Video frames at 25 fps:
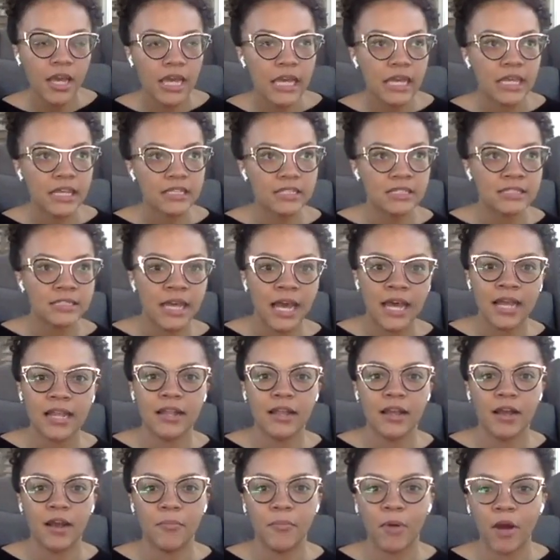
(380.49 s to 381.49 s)
is not
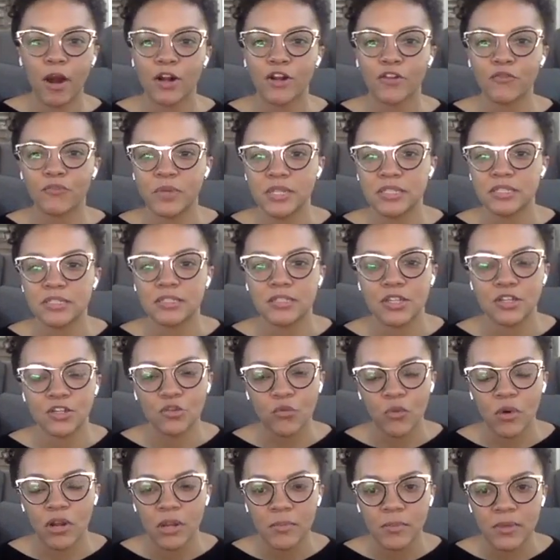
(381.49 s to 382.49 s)
a part of business that you
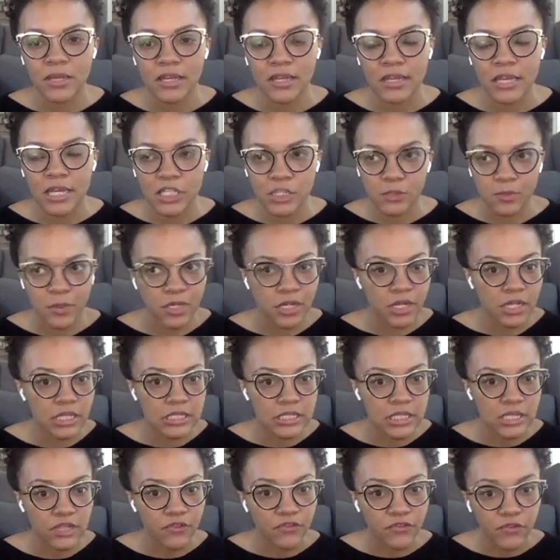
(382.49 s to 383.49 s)
want to be
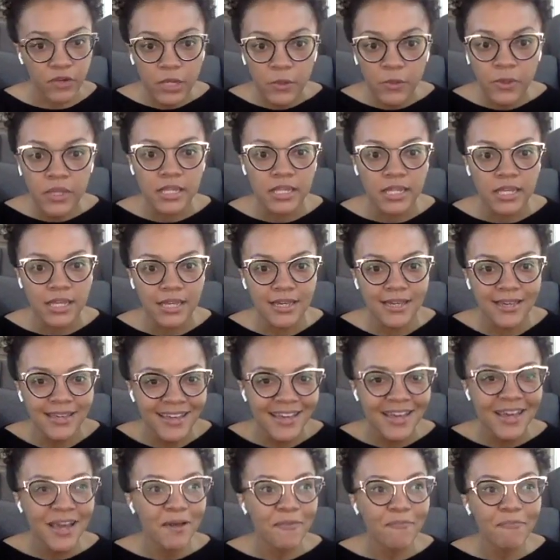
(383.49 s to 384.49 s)
experiencing frequently,
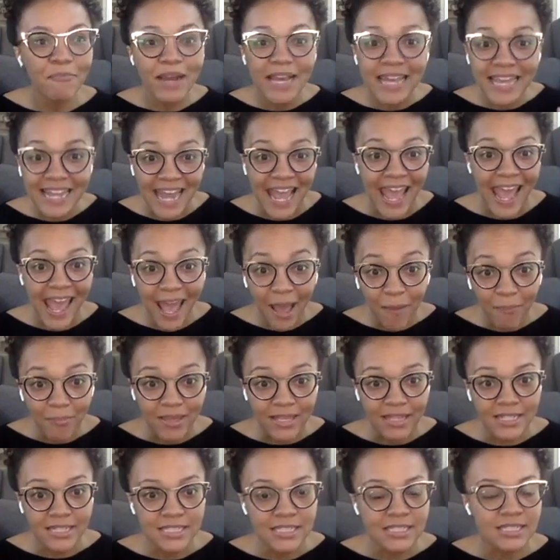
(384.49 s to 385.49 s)
but it
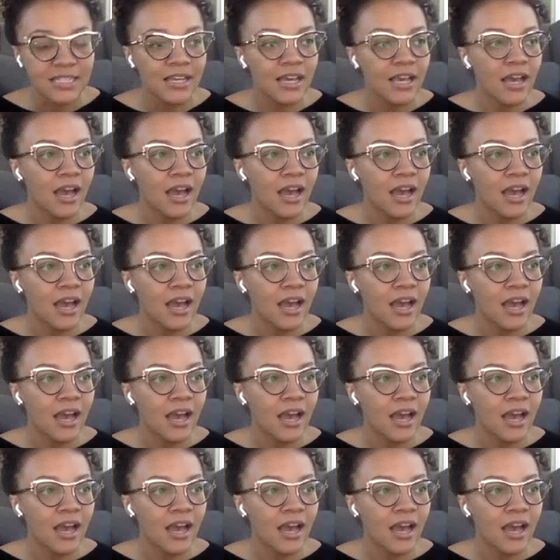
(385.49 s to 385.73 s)
happens.